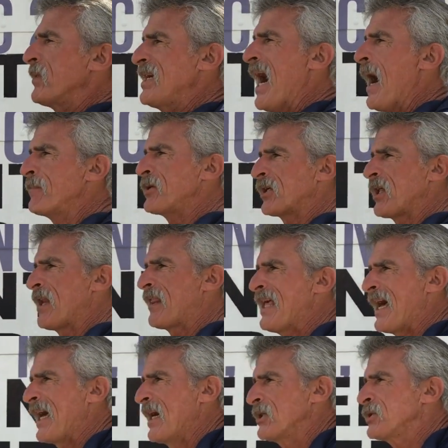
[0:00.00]
the objective
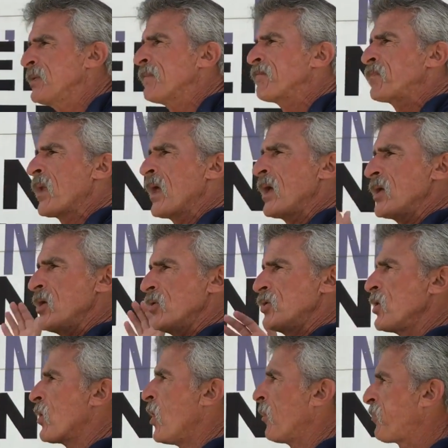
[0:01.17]
thing is, you do
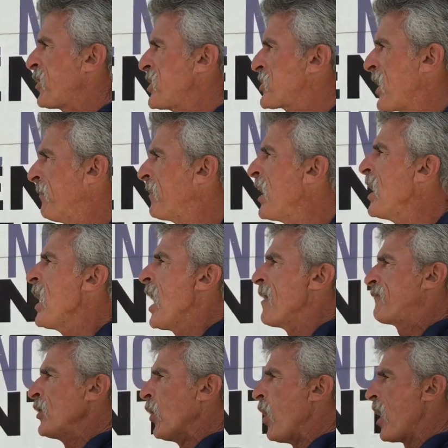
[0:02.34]
your own pre-trip.
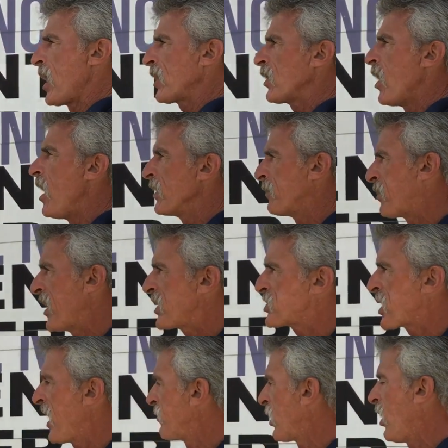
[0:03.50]
If you want to call the brake
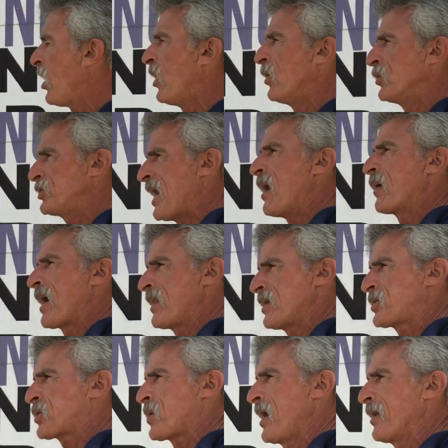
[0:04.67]
chamber hose out on
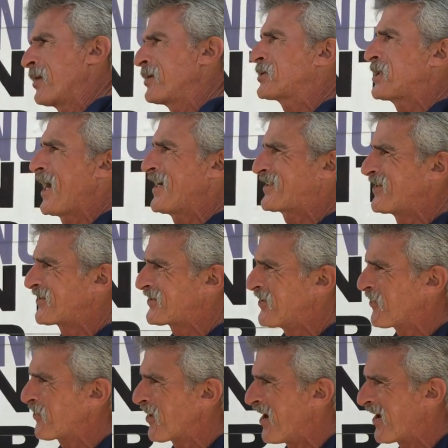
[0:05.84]
the trailer, say so there's
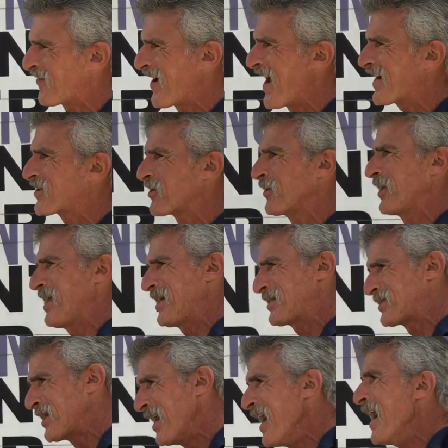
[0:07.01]
no cut, cracks, or leaks,